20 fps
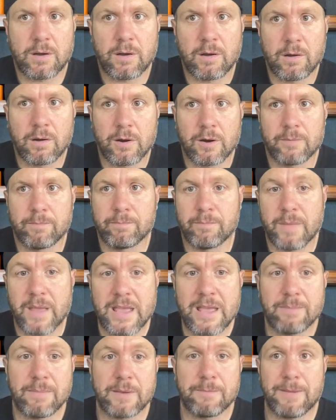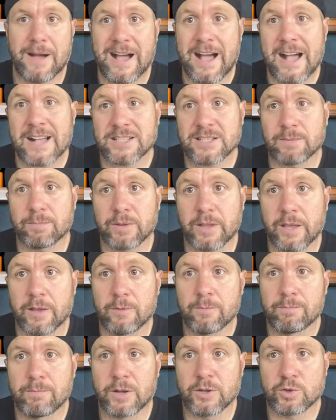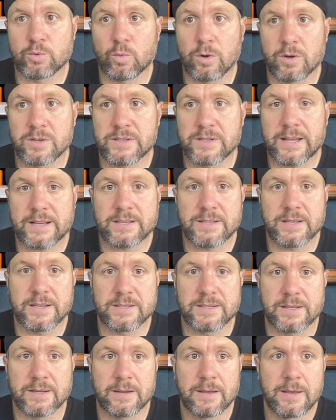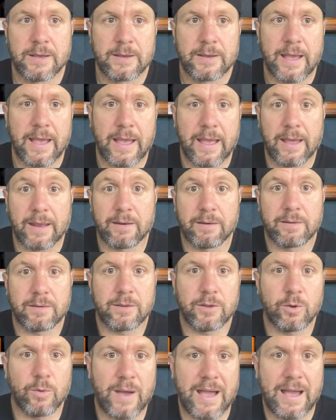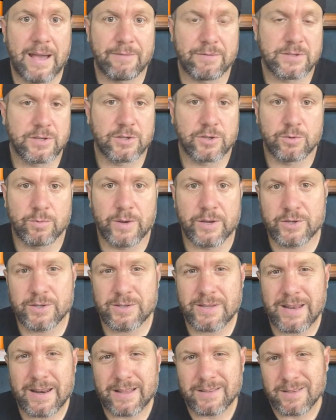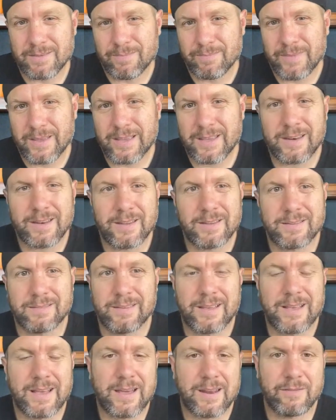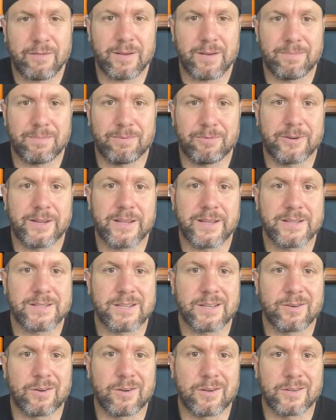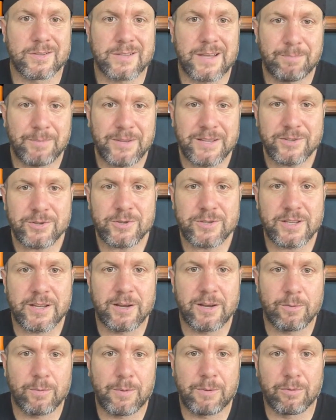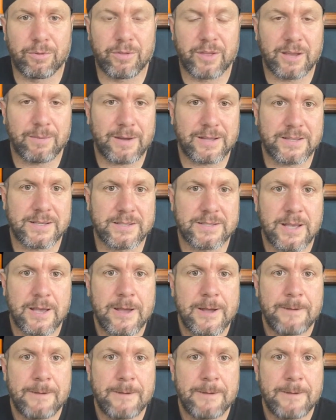are maybe possibly much worse next season. And you have a situation that ends up making this like kind of a pretty easy call. So I'd be interested to hear what people think about this.